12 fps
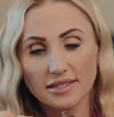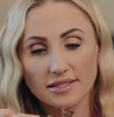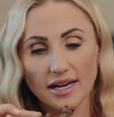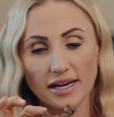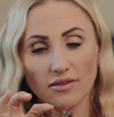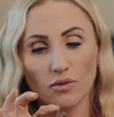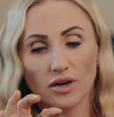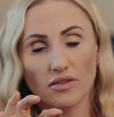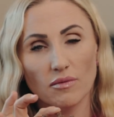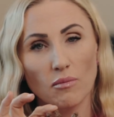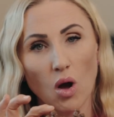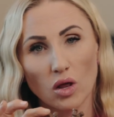is kind of one of the
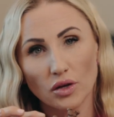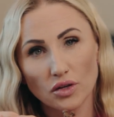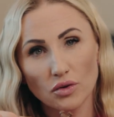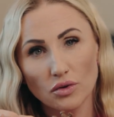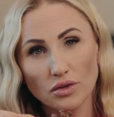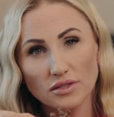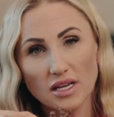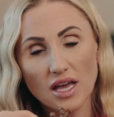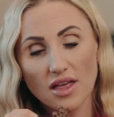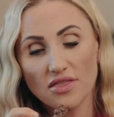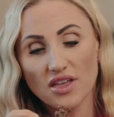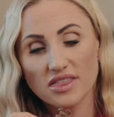molecules.
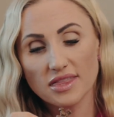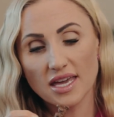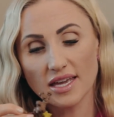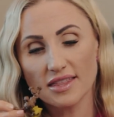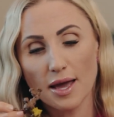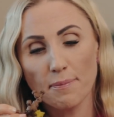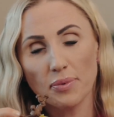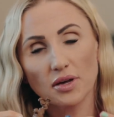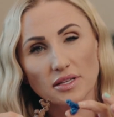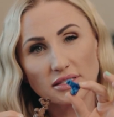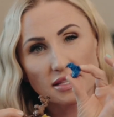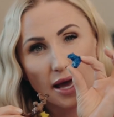The thing that
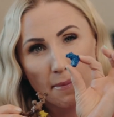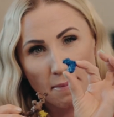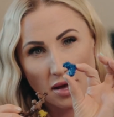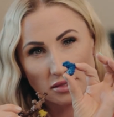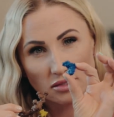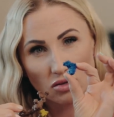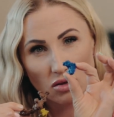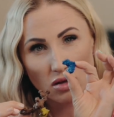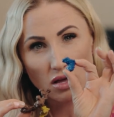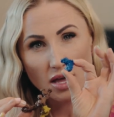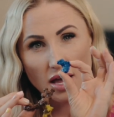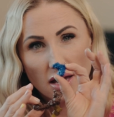puts that muscle,
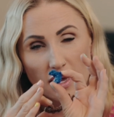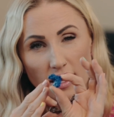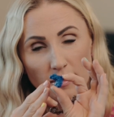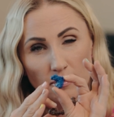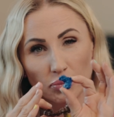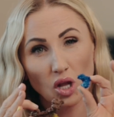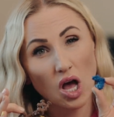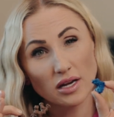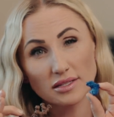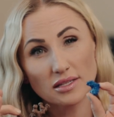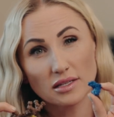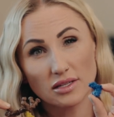
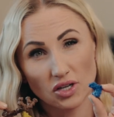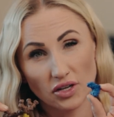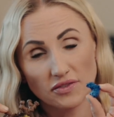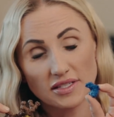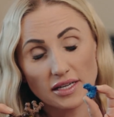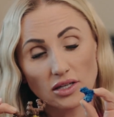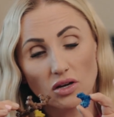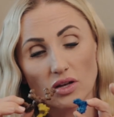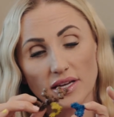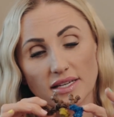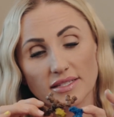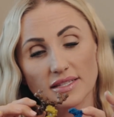blocks the nerve signal,
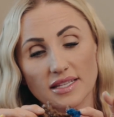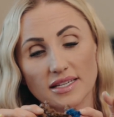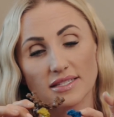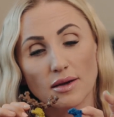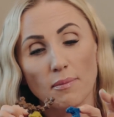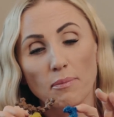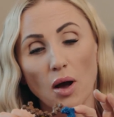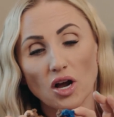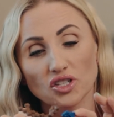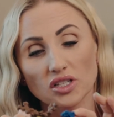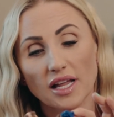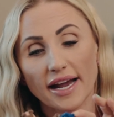is this
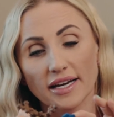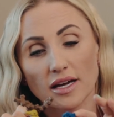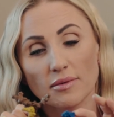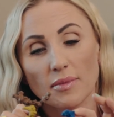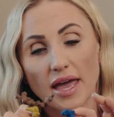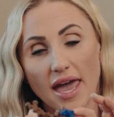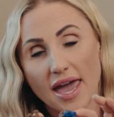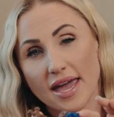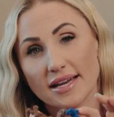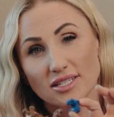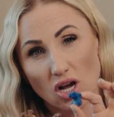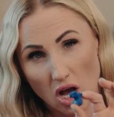botulinum
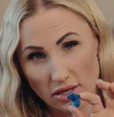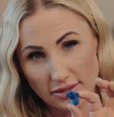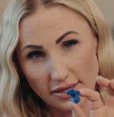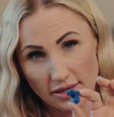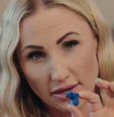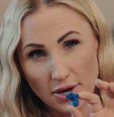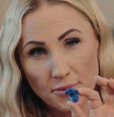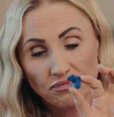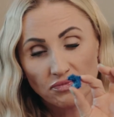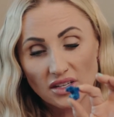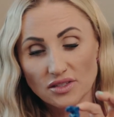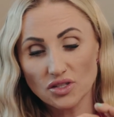A toxin.
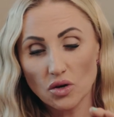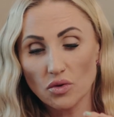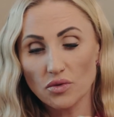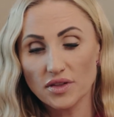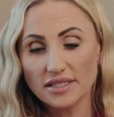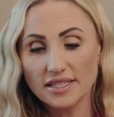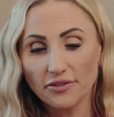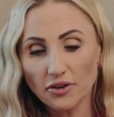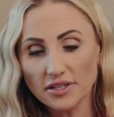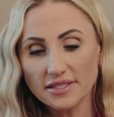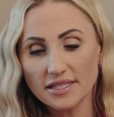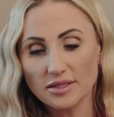So the
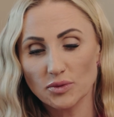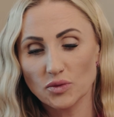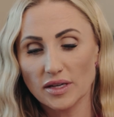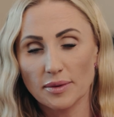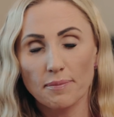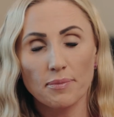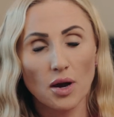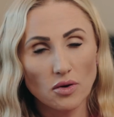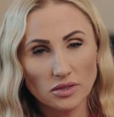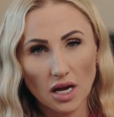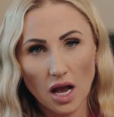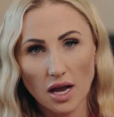differences between
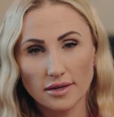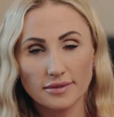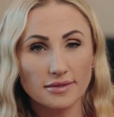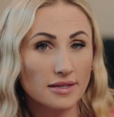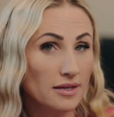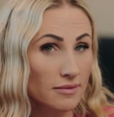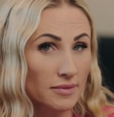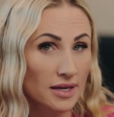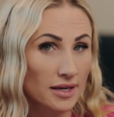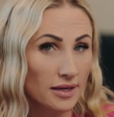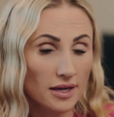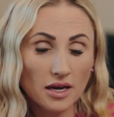Botox,
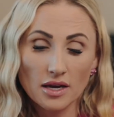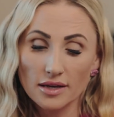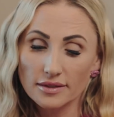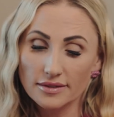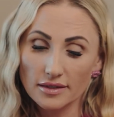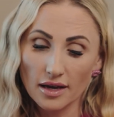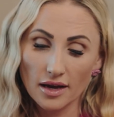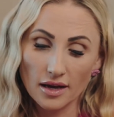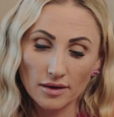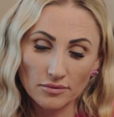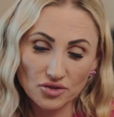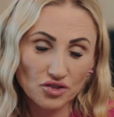Xeomin,
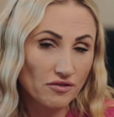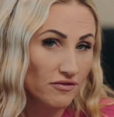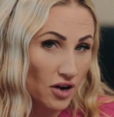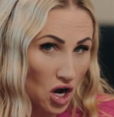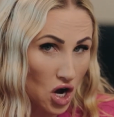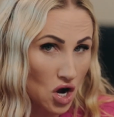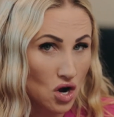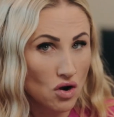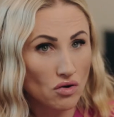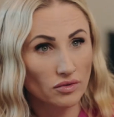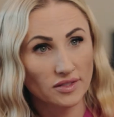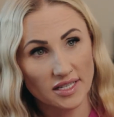
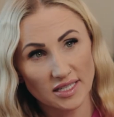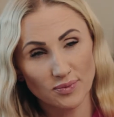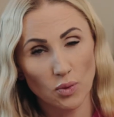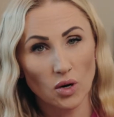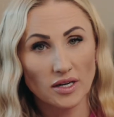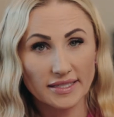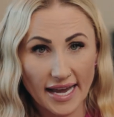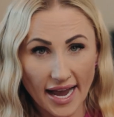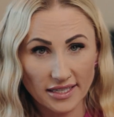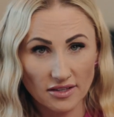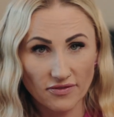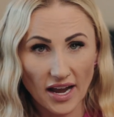Jeuveau, Dysport,
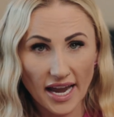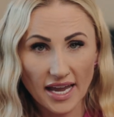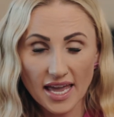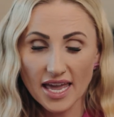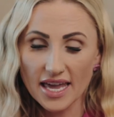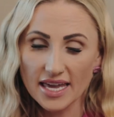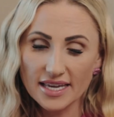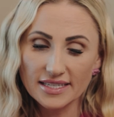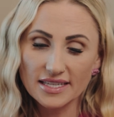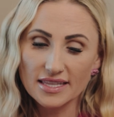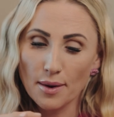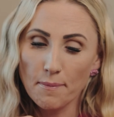Daxxify is
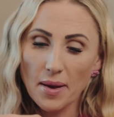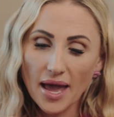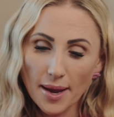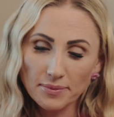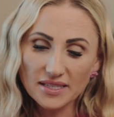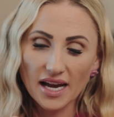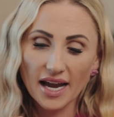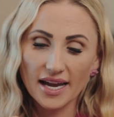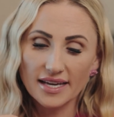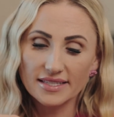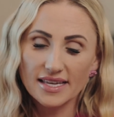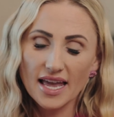the
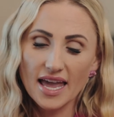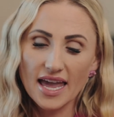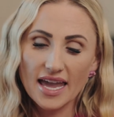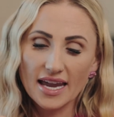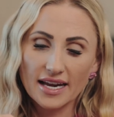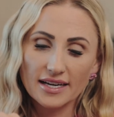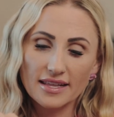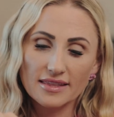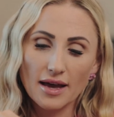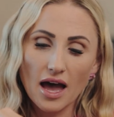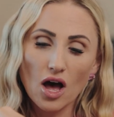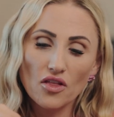peptides and
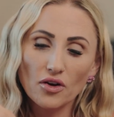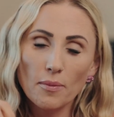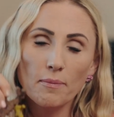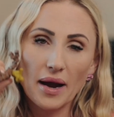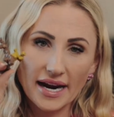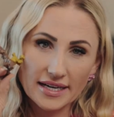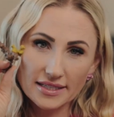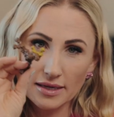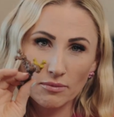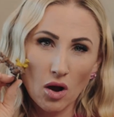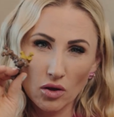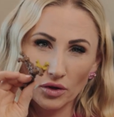the other
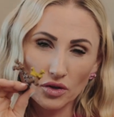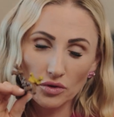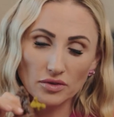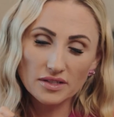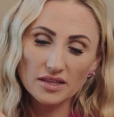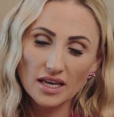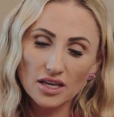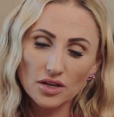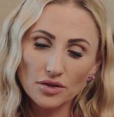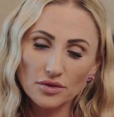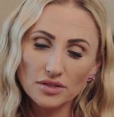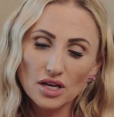binding molecules that they
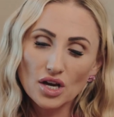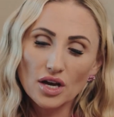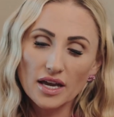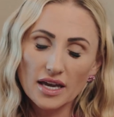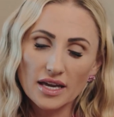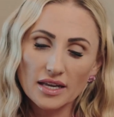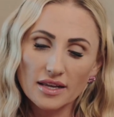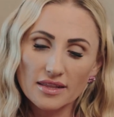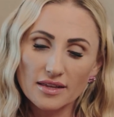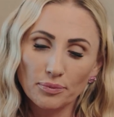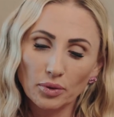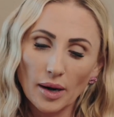use in
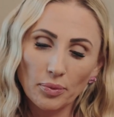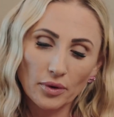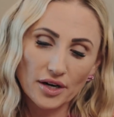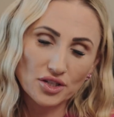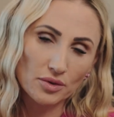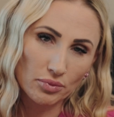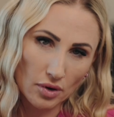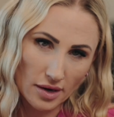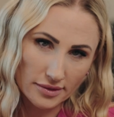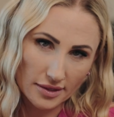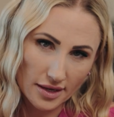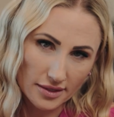the preparation
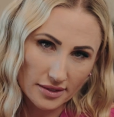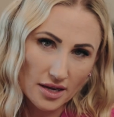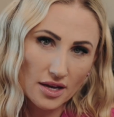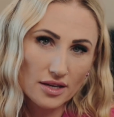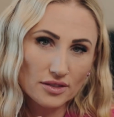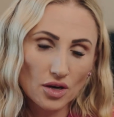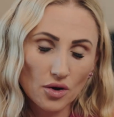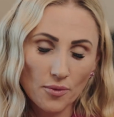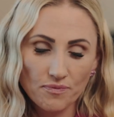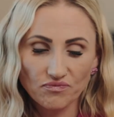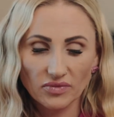process. So